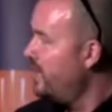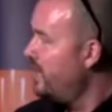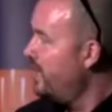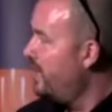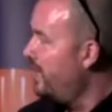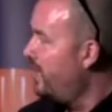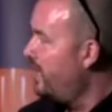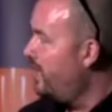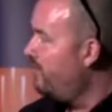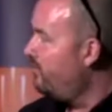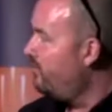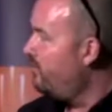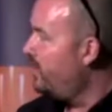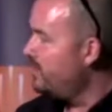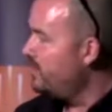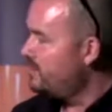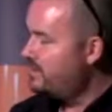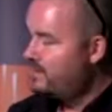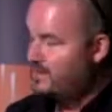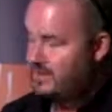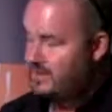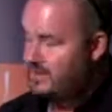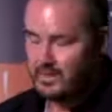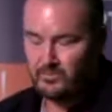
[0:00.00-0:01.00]
and
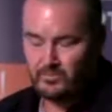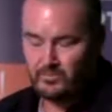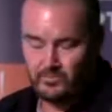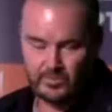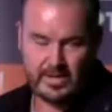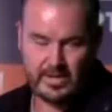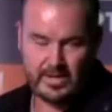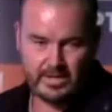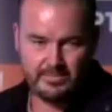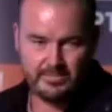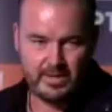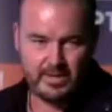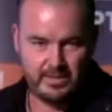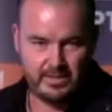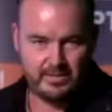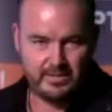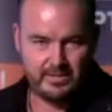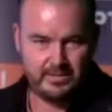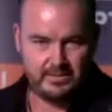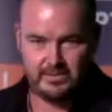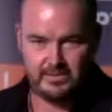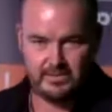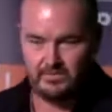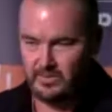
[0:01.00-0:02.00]
what they
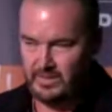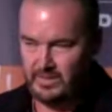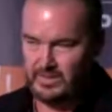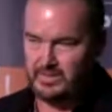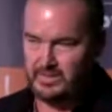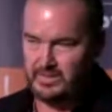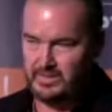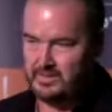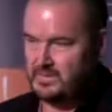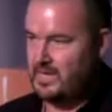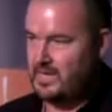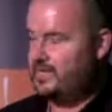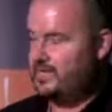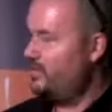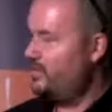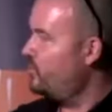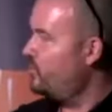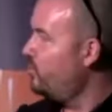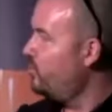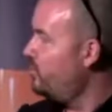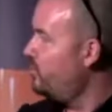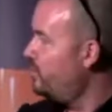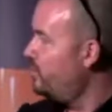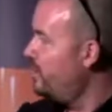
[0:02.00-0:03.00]
recommended is at the
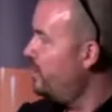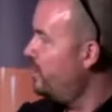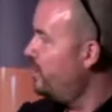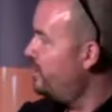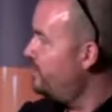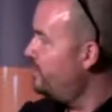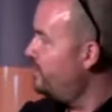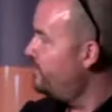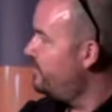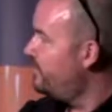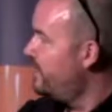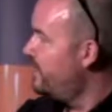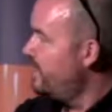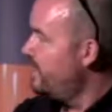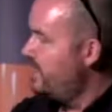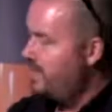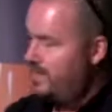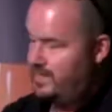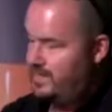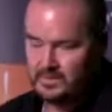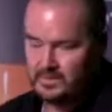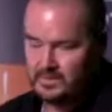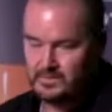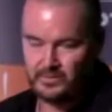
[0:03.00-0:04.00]
core of
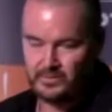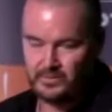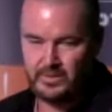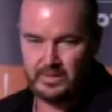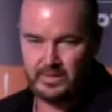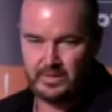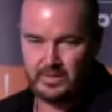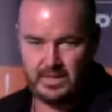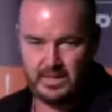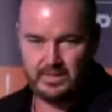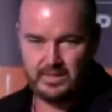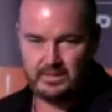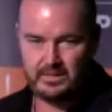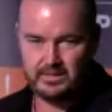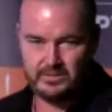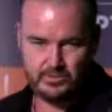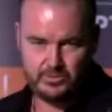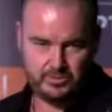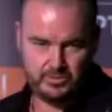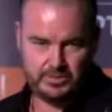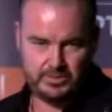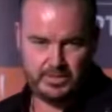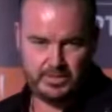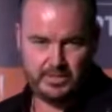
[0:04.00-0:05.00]
an integrated health and
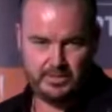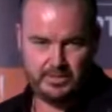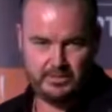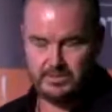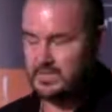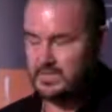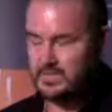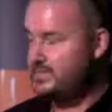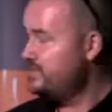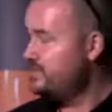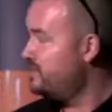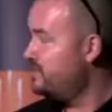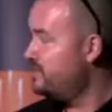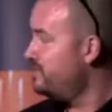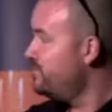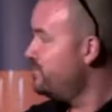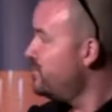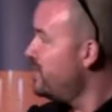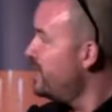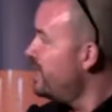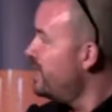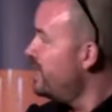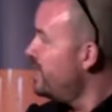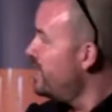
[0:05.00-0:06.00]
social care
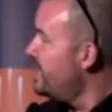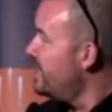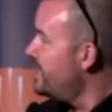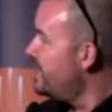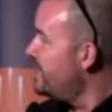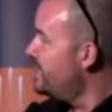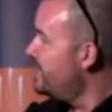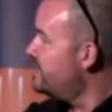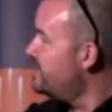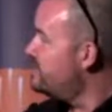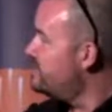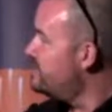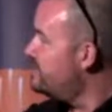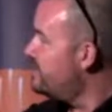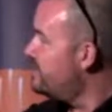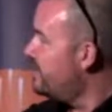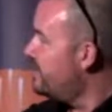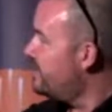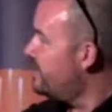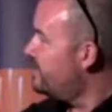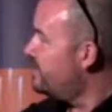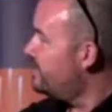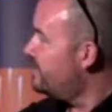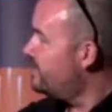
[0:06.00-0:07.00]
system is
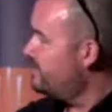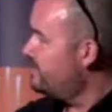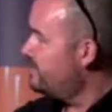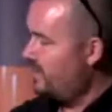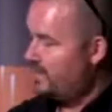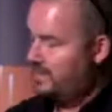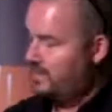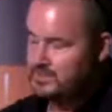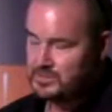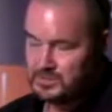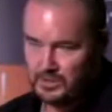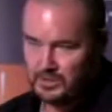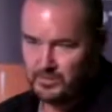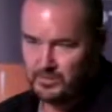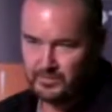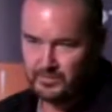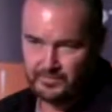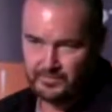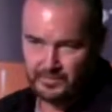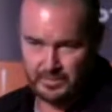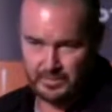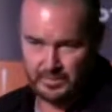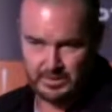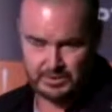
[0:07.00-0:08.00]
that can share
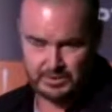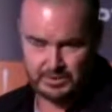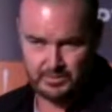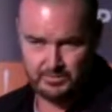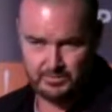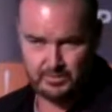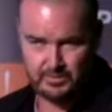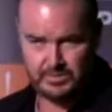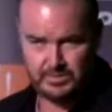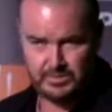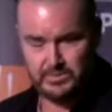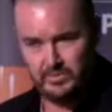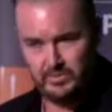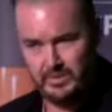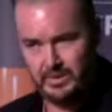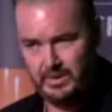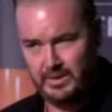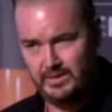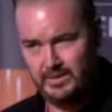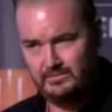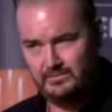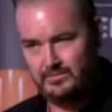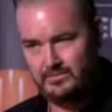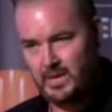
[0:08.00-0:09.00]
information
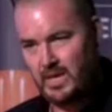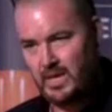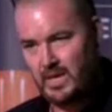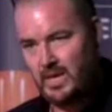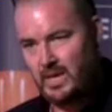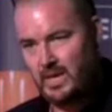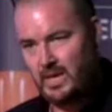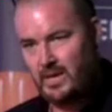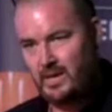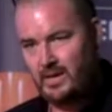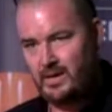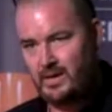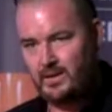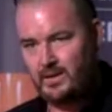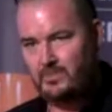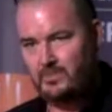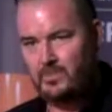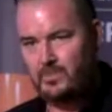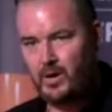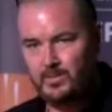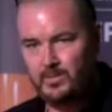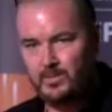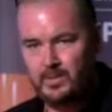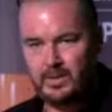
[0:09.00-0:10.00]
between
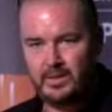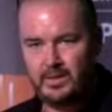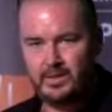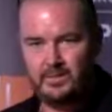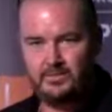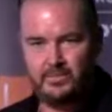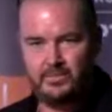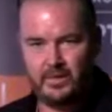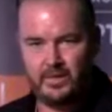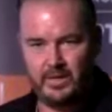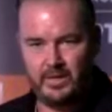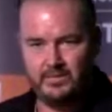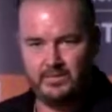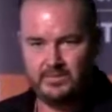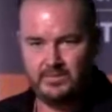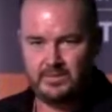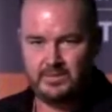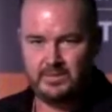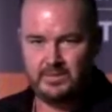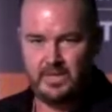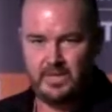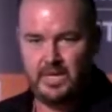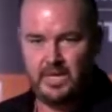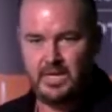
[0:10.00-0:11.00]
public and
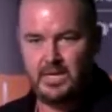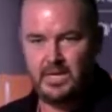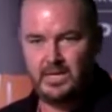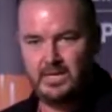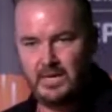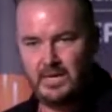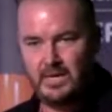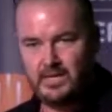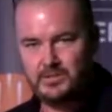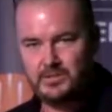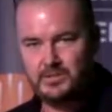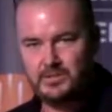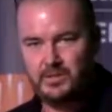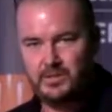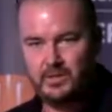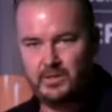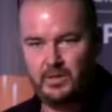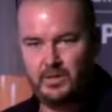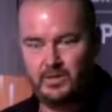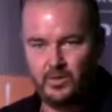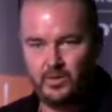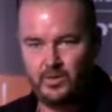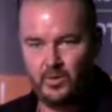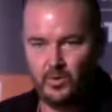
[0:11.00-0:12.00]
private,
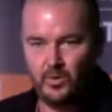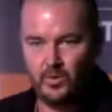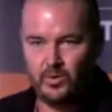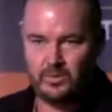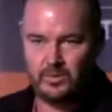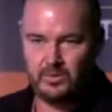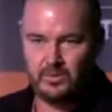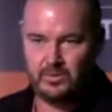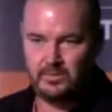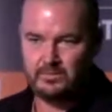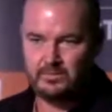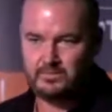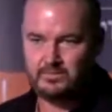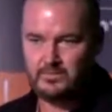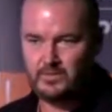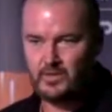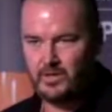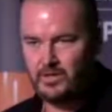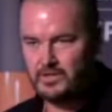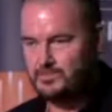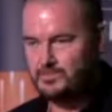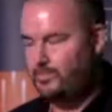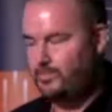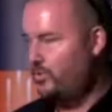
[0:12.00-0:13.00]
national, local,
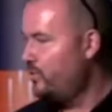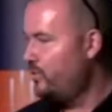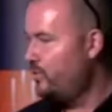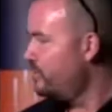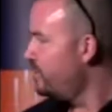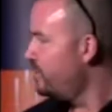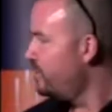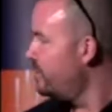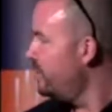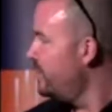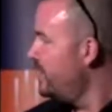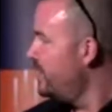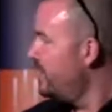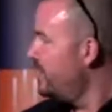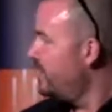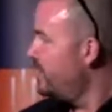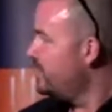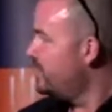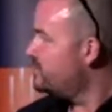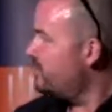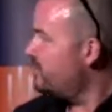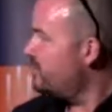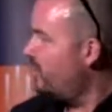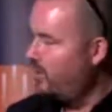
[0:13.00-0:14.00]
cross-border.
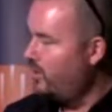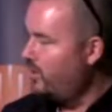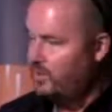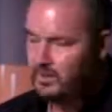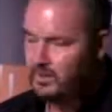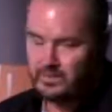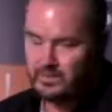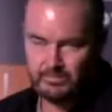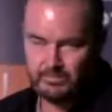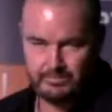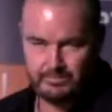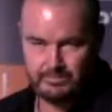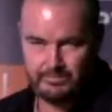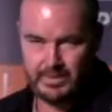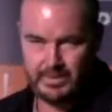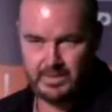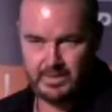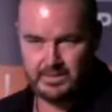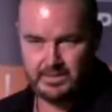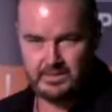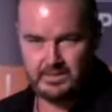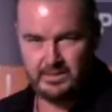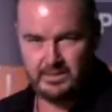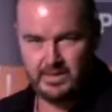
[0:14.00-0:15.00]
It's all
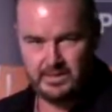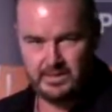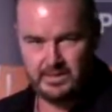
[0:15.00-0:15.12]
based on a